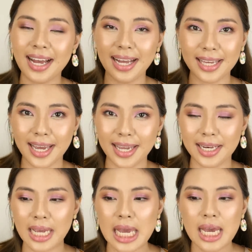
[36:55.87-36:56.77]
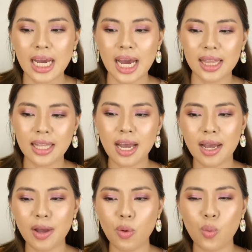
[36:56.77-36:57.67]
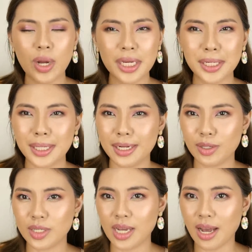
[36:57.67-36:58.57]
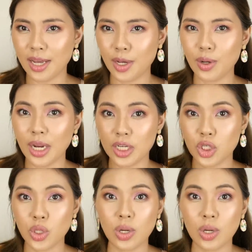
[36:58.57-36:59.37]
Again, kahit na 1 year na to sa aking collection,